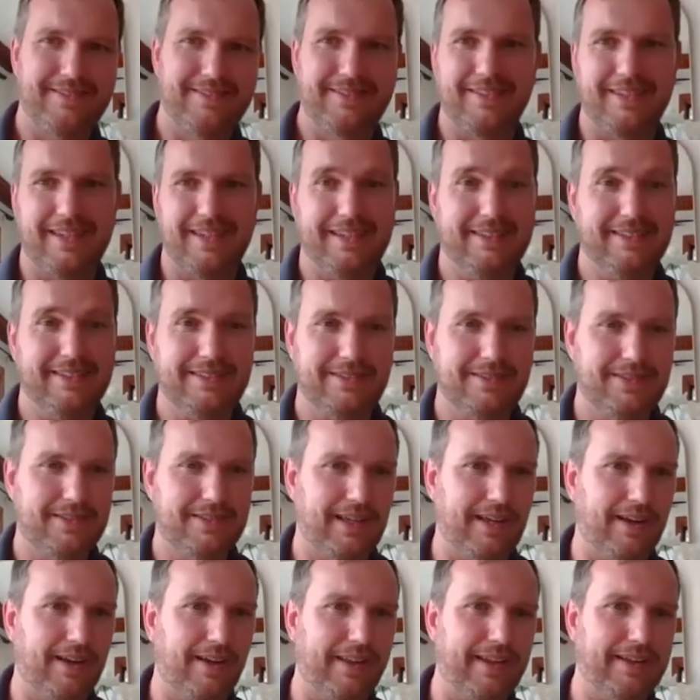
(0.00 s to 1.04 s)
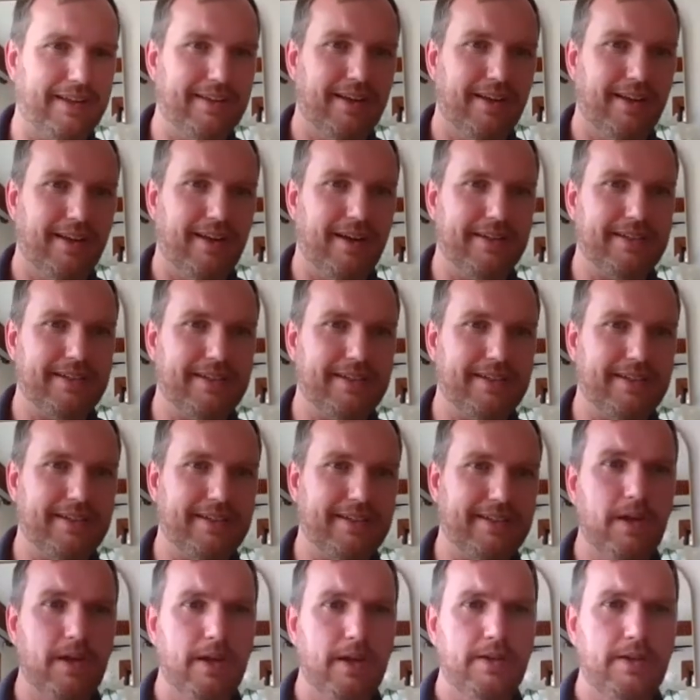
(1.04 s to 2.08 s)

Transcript: It's not all that uncommon.